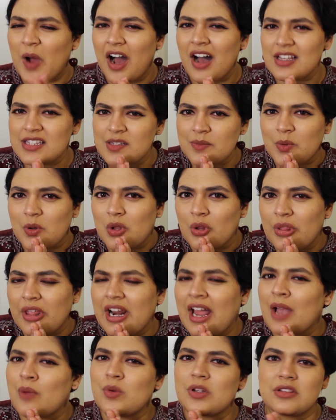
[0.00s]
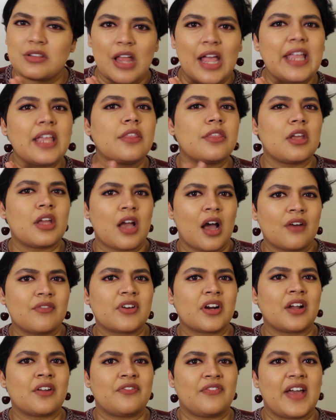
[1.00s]
possible that I will like the
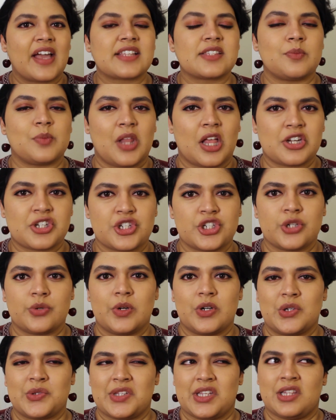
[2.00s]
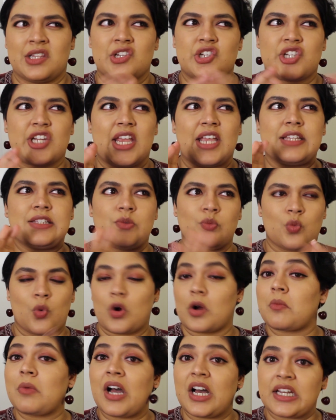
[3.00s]
Coverfx blush duos in the shades
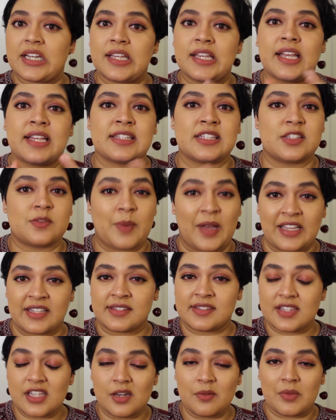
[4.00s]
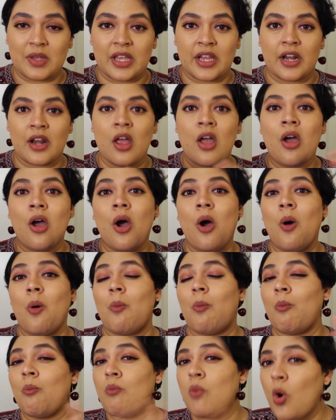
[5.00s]
Warm Honey and Spice Cinnamon
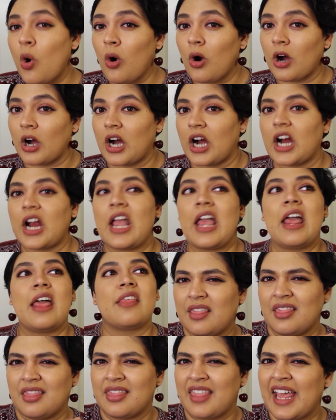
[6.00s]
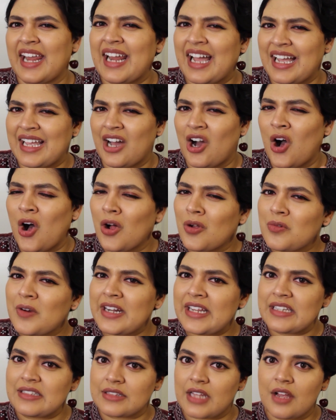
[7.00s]
more than I
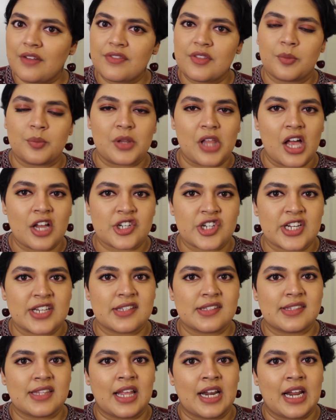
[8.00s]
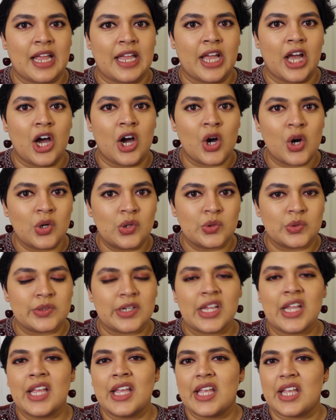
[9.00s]
already love the blushes that I
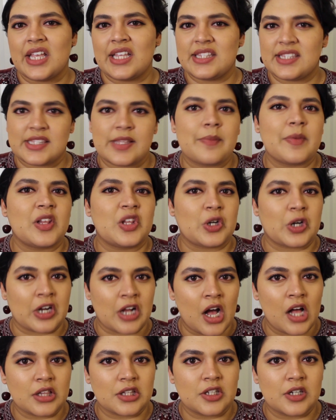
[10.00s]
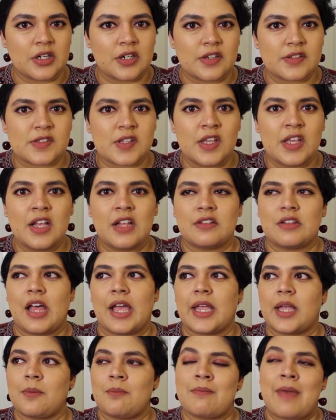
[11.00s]
own in similar colors,
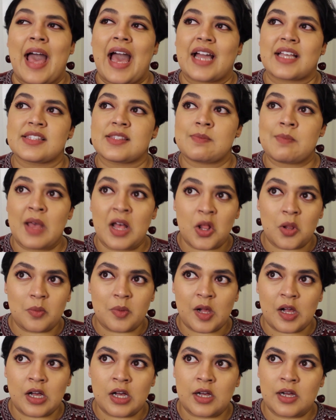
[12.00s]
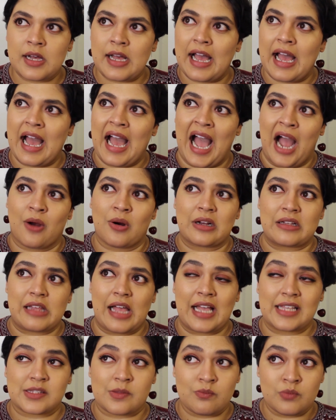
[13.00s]
like Max Melba,
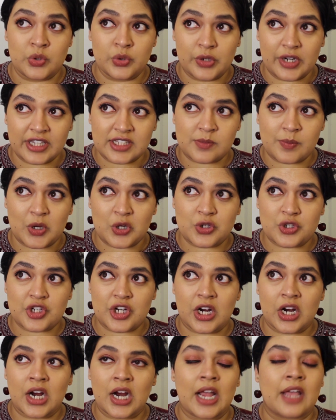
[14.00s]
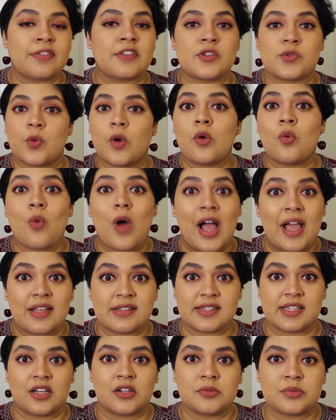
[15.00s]
Hourglass Mood Exposure, and this one
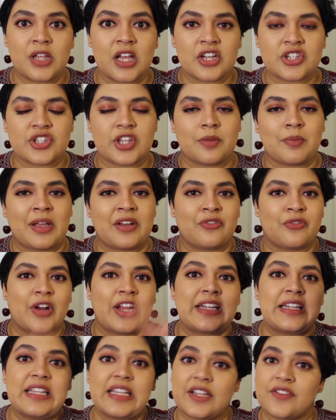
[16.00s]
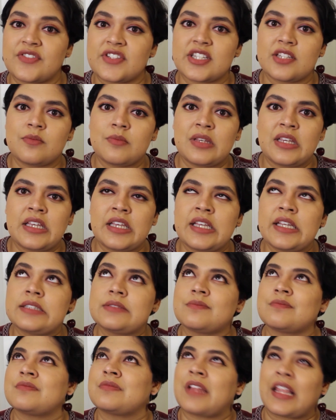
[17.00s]
YSL blush that my friend gifted me
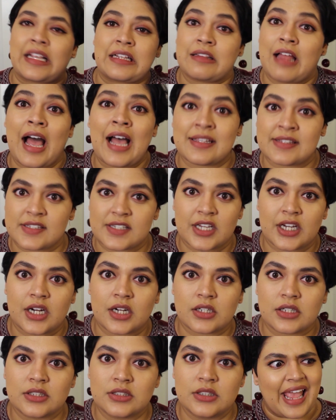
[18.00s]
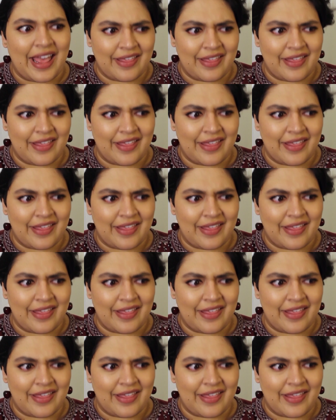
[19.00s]
like last year?